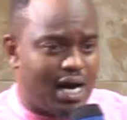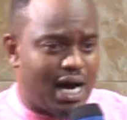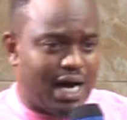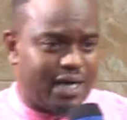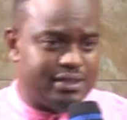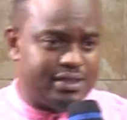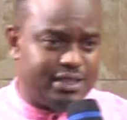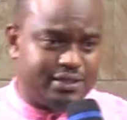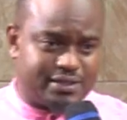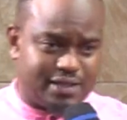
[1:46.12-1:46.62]

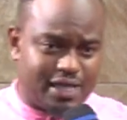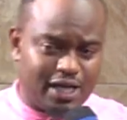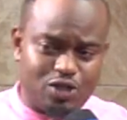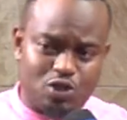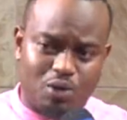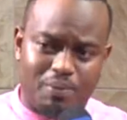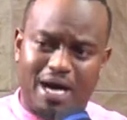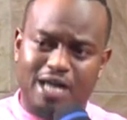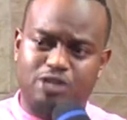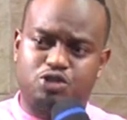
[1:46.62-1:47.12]
And this
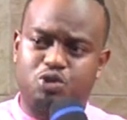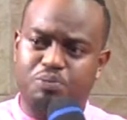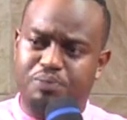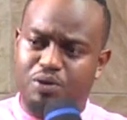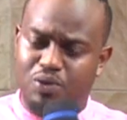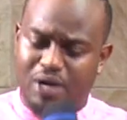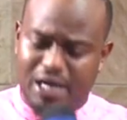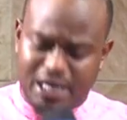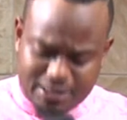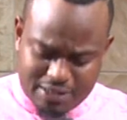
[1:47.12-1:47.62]
kingdom has to be
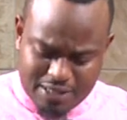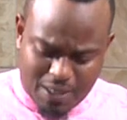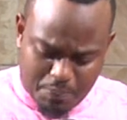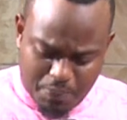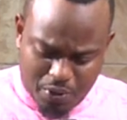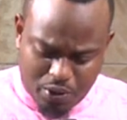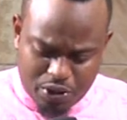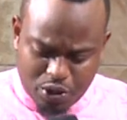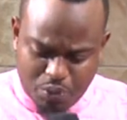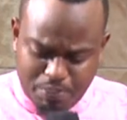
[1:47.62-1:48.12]
released
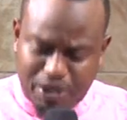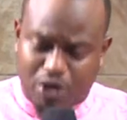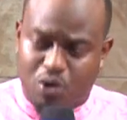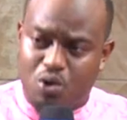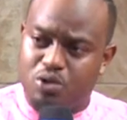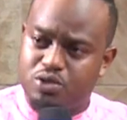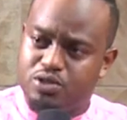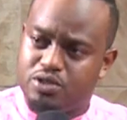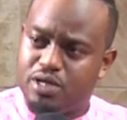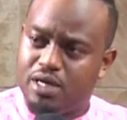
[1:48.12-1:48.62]
upon you,
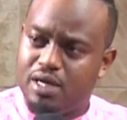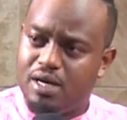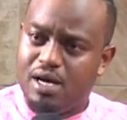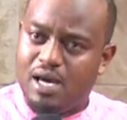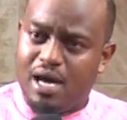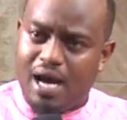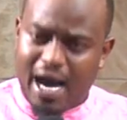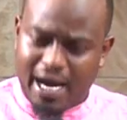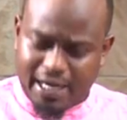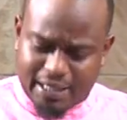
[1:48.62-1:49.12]
because
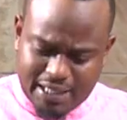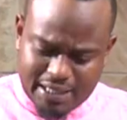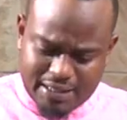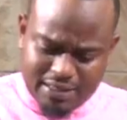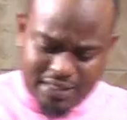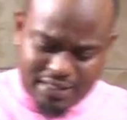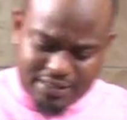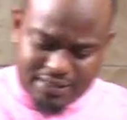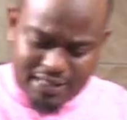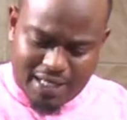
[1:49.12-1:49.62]
I didn't
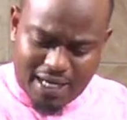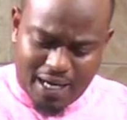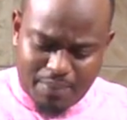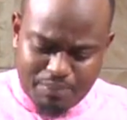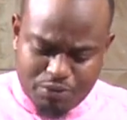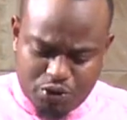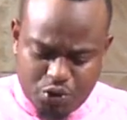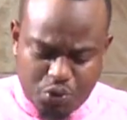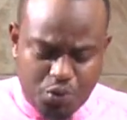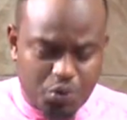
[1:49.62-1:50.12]
just
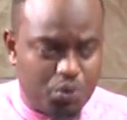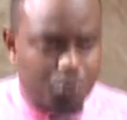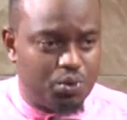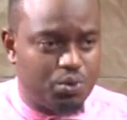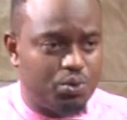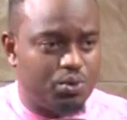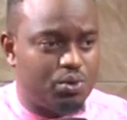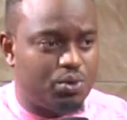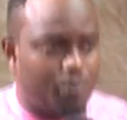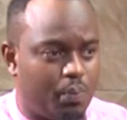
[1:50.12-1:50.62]
come
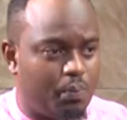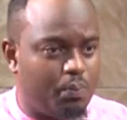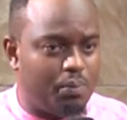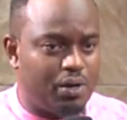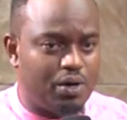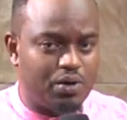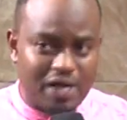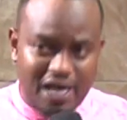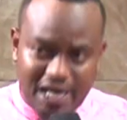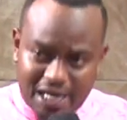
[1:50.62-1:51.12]
to
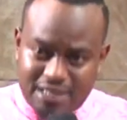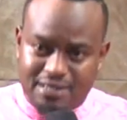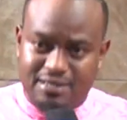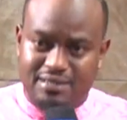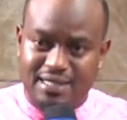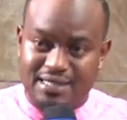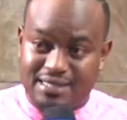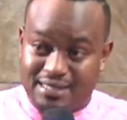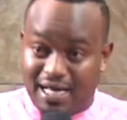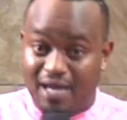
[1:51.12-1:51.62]

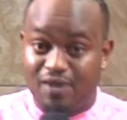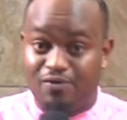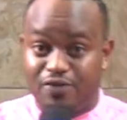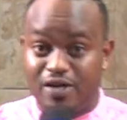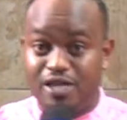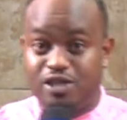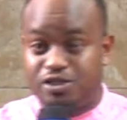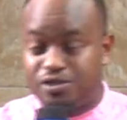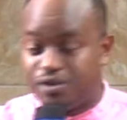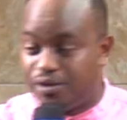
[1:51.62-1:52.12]
release
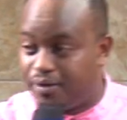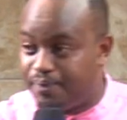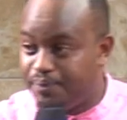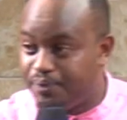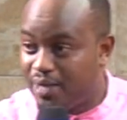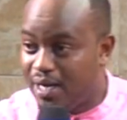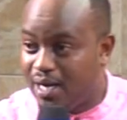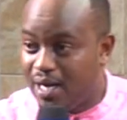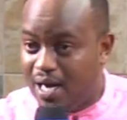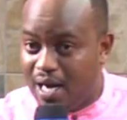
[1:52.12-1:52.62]
salvation,
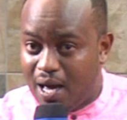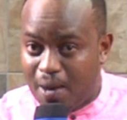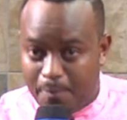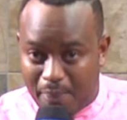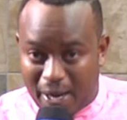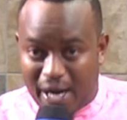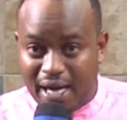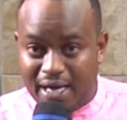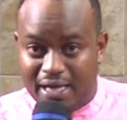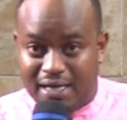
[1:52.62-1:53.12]

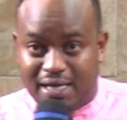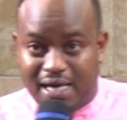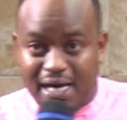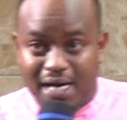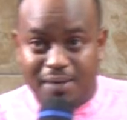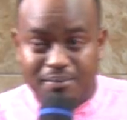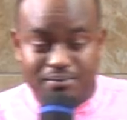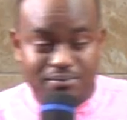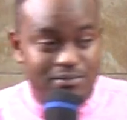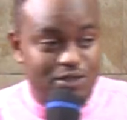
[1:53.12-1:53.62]
but I
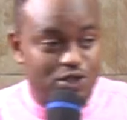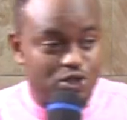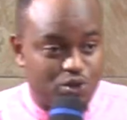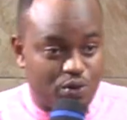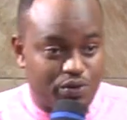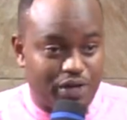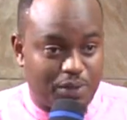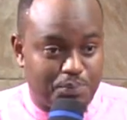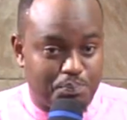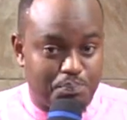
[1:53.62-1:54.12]
came so
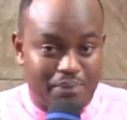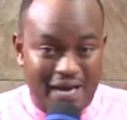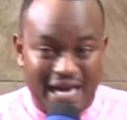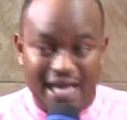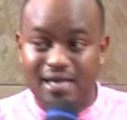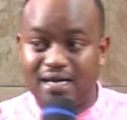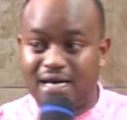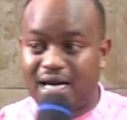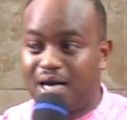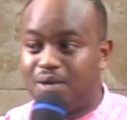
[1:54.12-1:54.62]
that
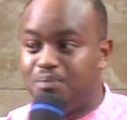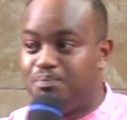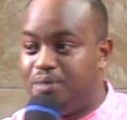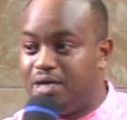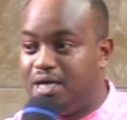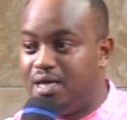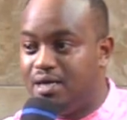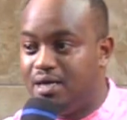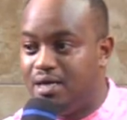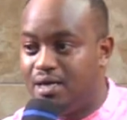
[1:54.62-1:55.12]
men can
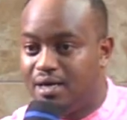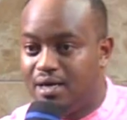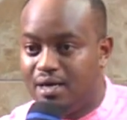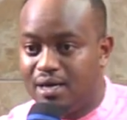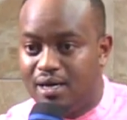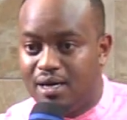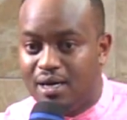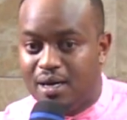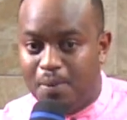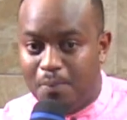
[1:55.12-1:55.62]
be
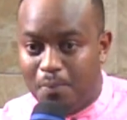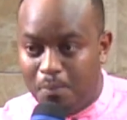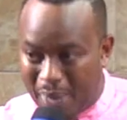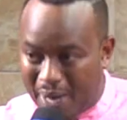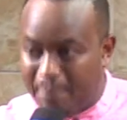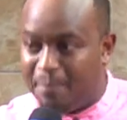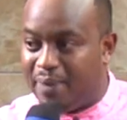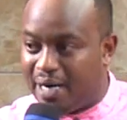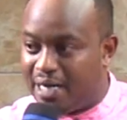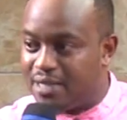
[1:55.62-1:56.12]

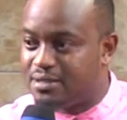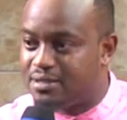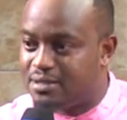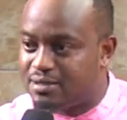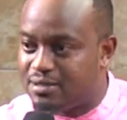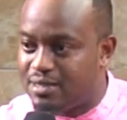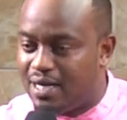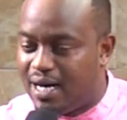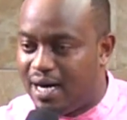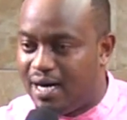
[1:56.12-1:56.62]

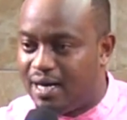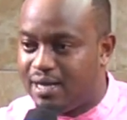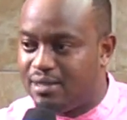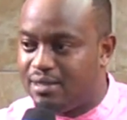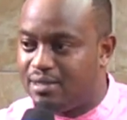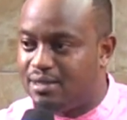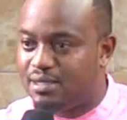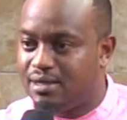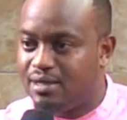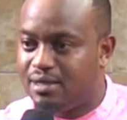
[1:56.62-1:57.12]
members
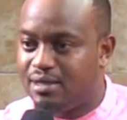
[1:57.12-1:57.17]
and